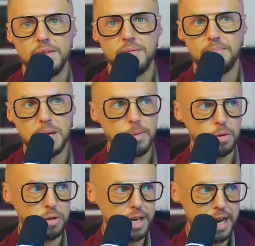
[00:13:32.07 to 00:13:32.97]
People
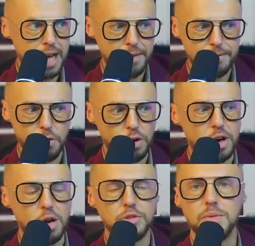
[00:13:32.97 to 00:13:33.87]
who cannot afford
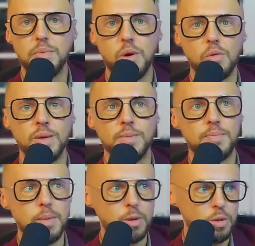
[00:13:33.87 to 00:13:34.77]
coaching programs,
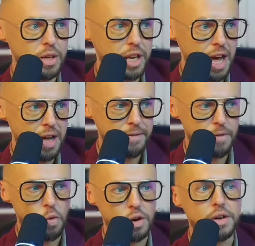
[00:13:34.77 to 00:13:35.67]
people who cannot
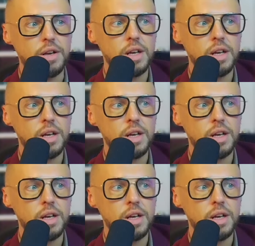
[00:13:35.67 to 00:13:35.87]
afford